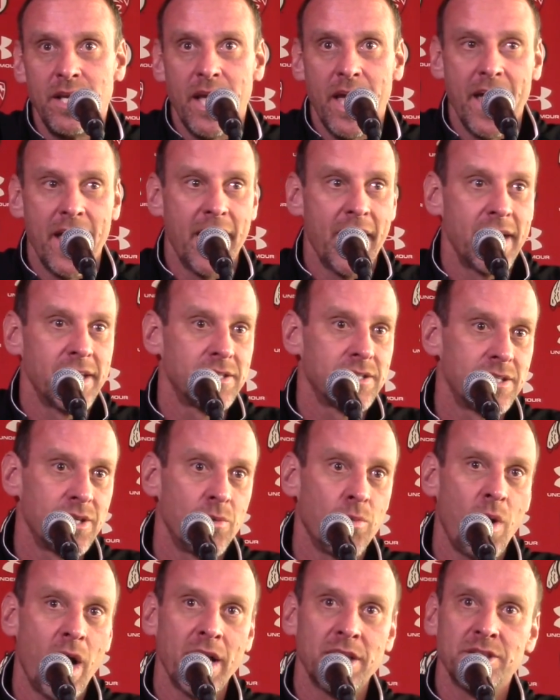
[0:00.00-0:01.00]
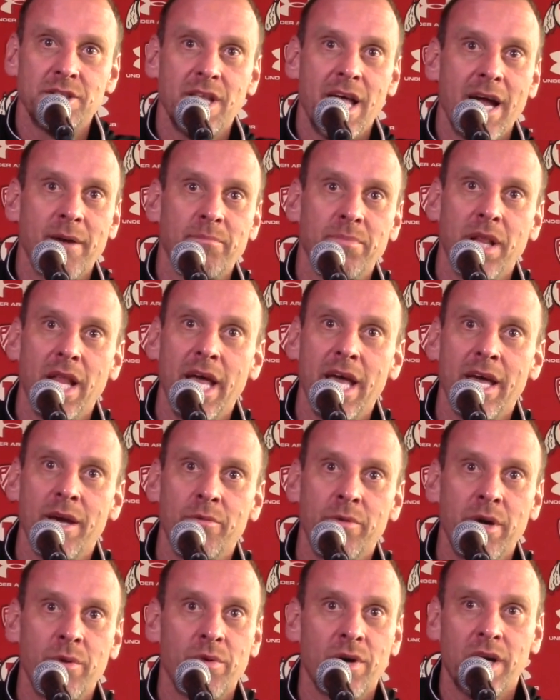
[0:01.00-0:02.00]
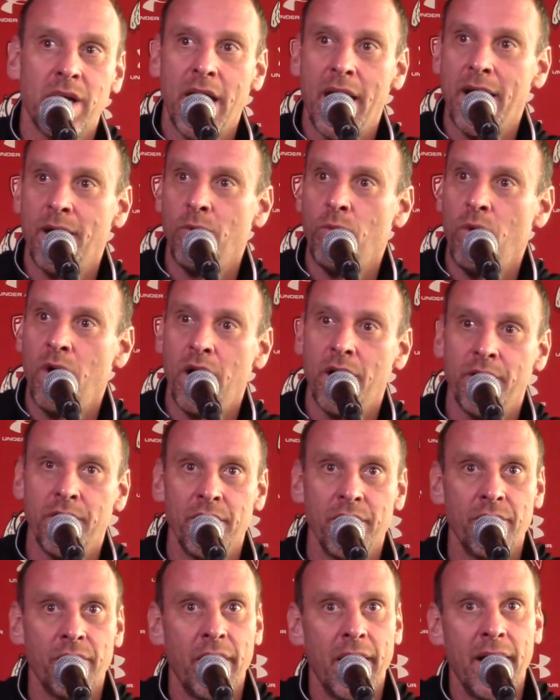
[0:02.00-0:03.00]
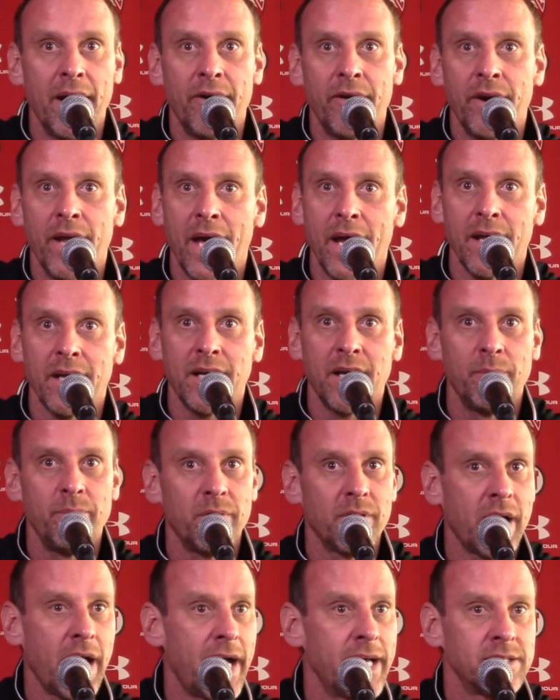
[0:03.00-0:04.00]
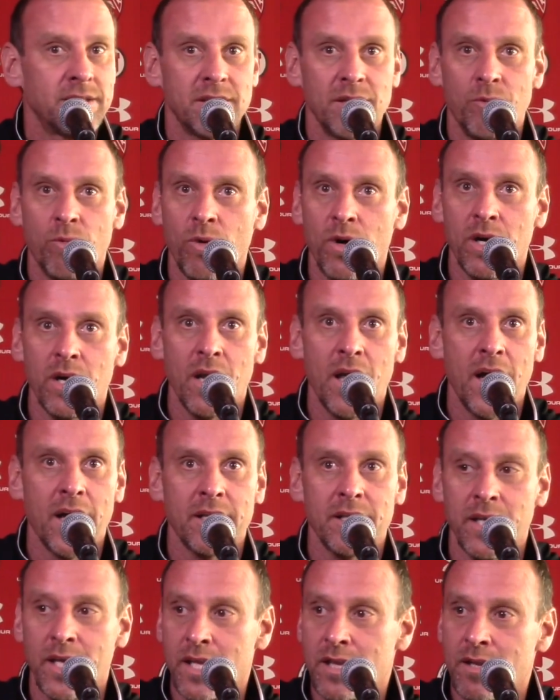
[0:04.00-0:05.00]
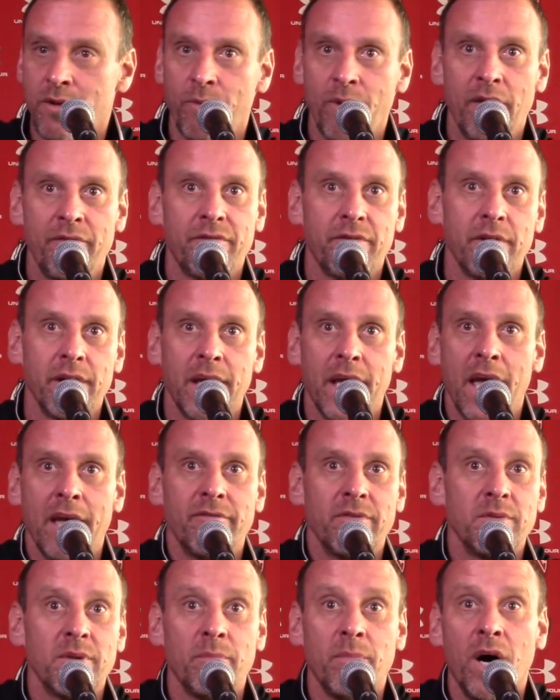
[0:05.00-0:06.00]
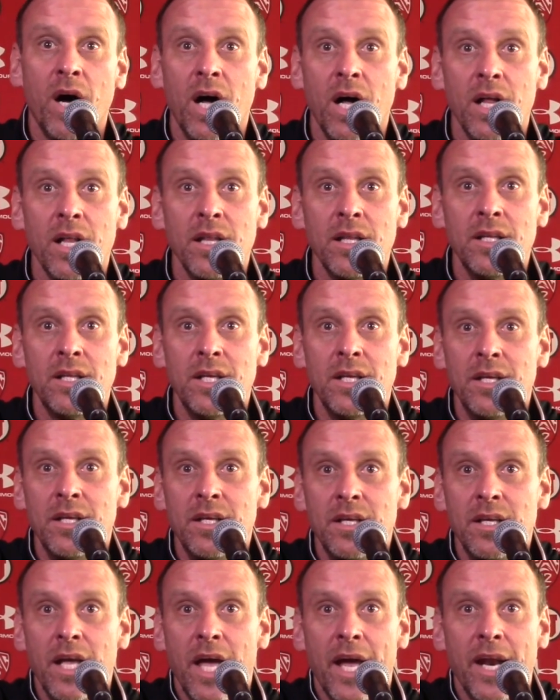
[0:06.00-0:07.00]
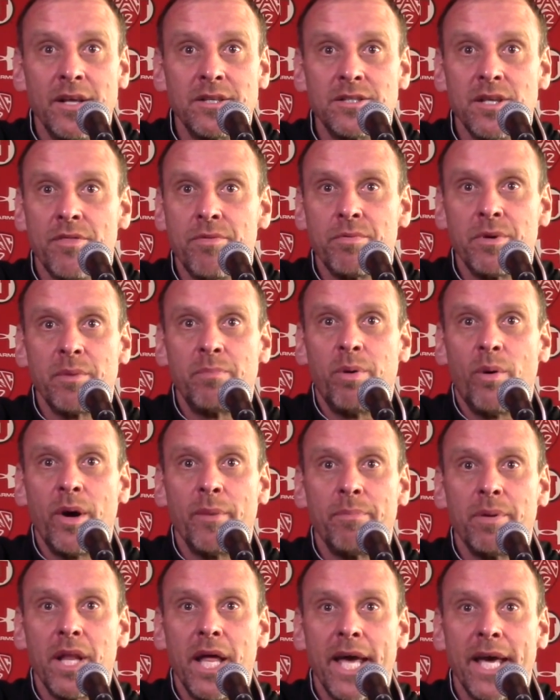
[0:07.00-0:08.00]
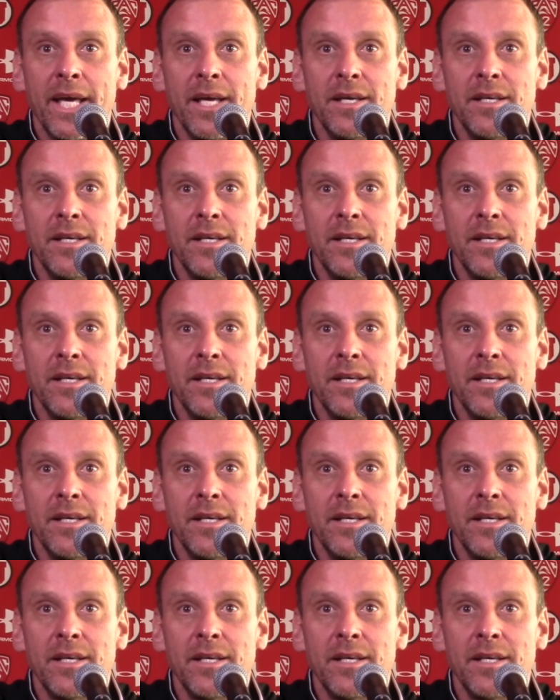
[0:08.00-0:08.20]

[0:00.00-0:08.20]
And as you watch that play, we were kind of wandering around, had a couple guys that weren't locked in, the referee gave them the ball, and it's a 3-point play.